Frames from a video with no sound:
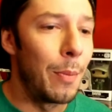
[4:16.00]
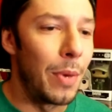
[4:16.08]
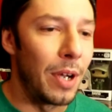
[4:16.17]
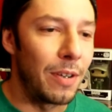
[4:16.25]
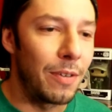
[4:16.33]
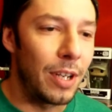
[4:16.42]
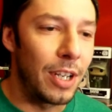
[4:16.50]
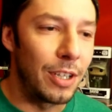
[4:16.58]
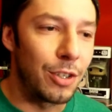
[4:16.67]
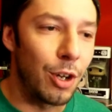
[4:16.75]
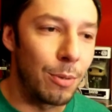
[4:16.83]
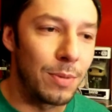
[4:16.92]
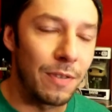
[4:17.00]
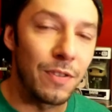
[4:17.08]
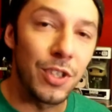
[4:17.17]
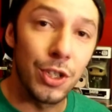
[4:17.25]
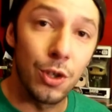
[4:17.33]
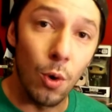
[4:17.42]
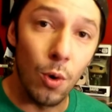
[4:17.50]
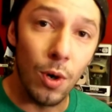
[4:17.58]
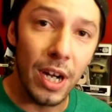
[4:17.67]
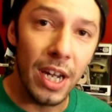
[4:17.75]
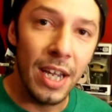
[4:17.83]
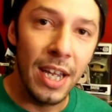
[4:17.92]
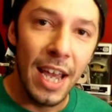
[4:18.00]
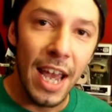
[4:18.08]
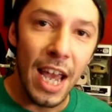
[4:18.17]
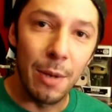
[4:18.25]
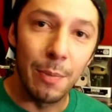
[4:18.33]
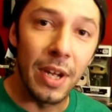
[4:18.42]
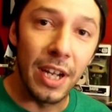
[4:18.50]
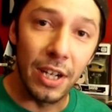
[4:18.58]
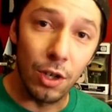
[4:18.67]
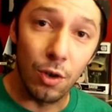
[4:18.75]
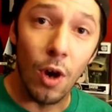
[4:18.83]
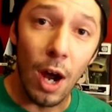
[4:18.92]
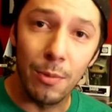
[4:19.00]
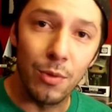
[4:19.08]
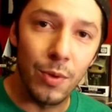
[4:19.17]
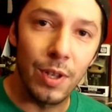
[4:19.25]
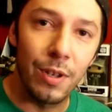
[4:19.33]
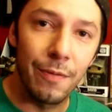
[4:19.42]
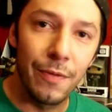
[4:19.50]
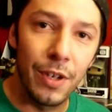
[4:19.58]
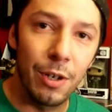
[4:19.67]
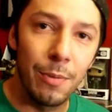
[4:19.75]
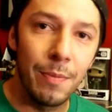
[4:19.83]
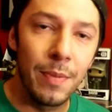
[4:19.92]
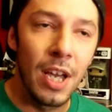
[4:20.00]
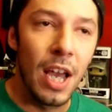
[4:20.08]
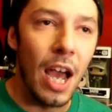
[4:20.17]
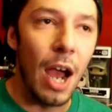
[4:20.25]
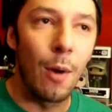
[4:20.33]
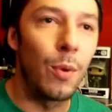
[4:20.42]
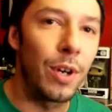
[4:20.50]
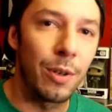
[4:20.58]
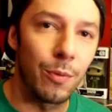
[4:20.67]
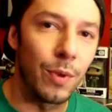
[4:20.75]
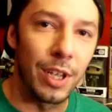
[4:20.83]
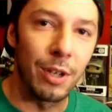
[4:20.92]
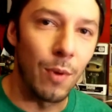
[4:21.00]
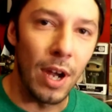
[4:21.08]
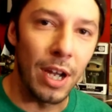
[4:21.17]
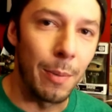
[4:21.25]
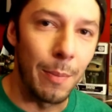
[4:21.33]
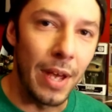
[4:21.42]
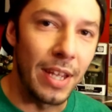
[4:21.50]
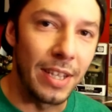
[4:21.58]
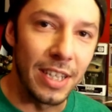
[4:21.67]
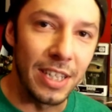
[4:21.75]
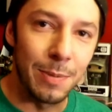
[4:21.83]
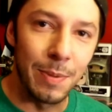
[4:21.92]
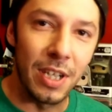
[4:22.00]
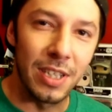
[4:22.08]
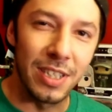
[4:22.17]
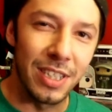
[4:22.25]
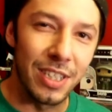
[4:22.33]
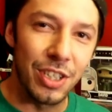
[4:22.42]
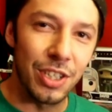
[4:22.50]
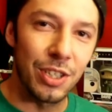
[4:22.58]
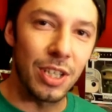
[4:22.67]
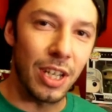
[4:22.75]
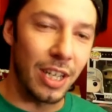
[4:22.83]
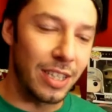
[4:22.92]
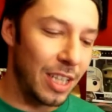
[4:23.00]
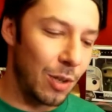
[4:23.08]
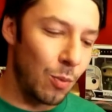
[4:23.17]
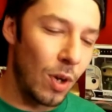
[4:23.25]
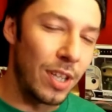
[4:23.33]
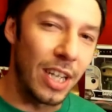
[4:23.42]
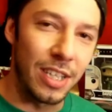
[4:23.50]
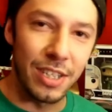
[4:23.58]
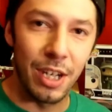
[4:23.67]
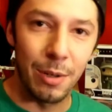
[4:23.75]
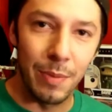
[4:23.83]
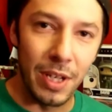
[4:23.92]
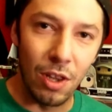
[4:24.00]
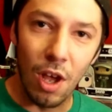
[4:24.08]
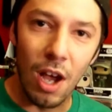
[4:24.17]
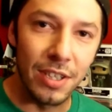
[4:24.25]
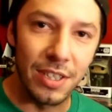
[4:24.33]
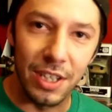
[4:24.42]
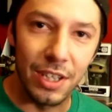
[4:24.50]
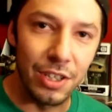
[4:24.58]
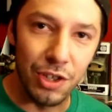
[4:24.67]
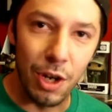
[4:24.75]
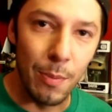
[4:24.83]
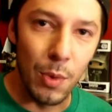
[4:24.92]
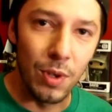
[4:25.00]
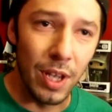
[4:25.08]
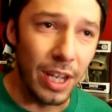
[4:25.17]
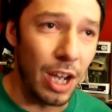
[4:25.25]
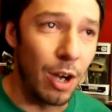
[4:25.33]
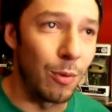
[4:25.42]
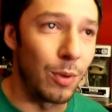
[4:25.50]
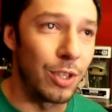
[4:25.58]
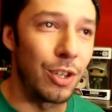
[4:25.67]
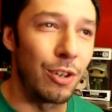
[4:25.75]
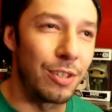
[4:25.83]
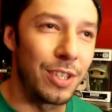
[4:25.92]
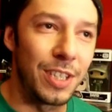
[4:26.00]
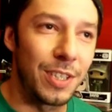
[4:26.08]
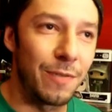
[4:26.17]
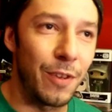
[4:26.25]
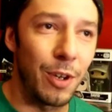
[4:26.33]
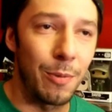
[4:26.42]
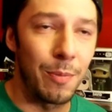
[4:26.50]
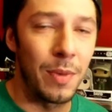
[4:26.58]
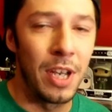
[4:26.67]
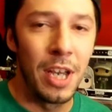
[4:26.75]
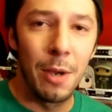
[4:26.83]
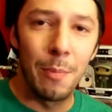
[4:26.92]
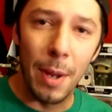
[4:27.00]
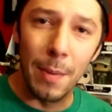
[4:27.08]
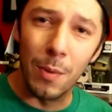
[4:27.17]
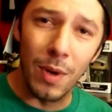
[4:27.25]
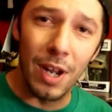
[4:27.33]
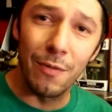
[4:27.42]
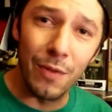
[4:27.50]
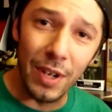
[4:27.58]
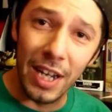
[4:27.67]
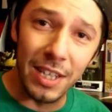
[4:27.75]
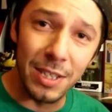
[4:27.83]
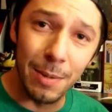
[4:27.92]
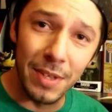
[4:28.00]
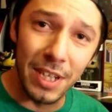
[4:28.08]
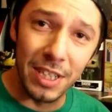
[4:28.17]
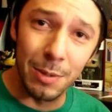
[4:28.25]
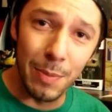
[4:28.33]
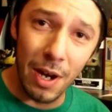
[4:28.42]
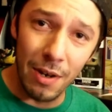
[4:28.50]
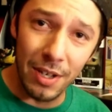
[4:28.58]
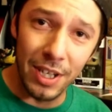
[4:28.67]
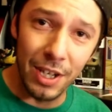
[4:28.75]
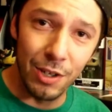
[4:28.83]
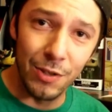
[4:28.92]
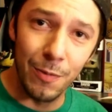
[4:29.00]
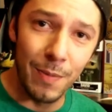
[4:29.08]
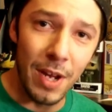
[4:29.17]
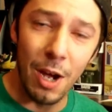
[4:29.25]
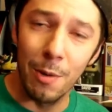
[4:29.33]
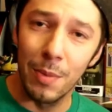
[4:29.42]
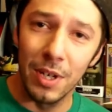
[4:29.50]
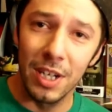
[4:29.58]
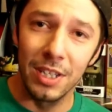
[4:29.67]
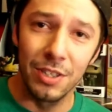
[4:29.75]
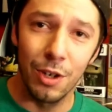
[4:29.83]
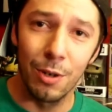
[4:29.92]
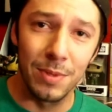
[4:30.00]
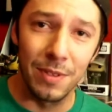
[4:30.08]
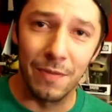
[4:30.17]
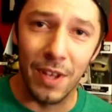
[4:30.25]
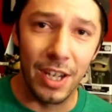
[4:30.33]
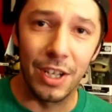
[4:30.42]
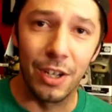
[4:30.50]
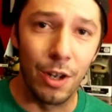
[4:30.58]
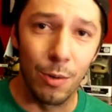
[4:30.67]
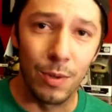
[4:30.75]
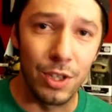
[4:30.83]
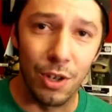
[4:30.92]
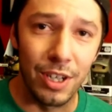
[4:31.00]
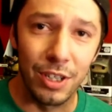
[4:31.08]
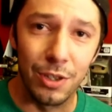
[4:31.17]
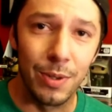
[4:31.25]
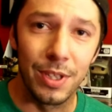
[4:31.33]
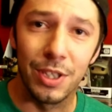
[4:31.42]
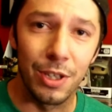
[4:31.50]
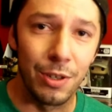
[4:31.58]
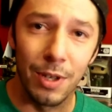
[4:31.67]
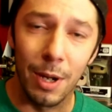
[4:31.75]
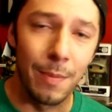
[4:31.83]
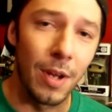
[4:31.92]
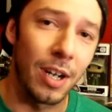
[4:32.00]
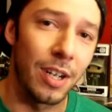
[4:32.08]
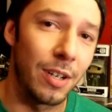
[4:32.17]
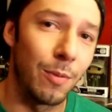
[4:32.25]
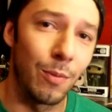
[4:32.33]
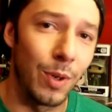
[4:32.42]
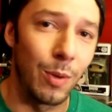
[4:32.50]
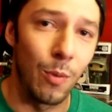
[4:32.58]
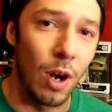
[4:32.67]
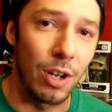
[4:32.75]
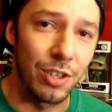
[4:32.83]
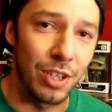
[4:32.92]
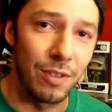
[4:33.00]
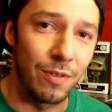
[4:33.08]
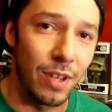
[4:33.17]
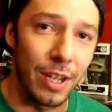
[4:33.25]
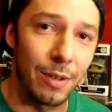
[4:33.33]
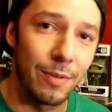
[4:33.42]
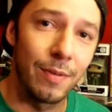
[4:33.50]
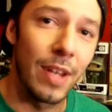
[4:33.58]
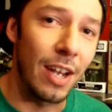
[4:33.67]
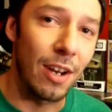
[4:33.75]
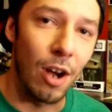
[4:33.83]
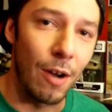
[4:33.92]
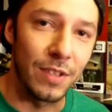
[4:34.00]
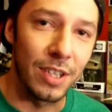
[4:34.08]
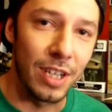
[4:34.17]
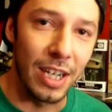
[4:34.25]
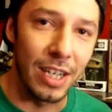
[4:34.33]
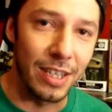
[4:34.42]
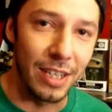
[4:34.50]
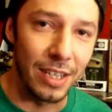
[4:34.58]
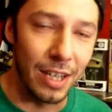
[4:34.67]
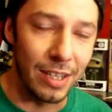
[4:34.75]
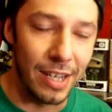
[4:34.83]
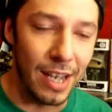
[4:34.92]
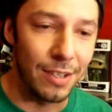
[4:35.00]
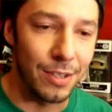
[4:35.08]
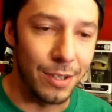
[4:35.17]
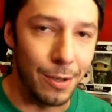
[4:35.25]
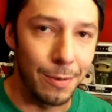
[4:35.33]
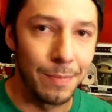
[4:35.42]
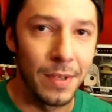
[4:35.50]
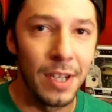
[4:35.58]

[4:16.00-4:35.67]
But in terms of story and being a crime thriller film, I wouldn't really recommend this because it's just, like I said, one that's gonna be lost in the jumble. Like I'll return to this film maybe when I forget some things about it years from now, but in terms of like, you know, returning to it soon, I'm not gonna rewatch it like that often, anything like that. So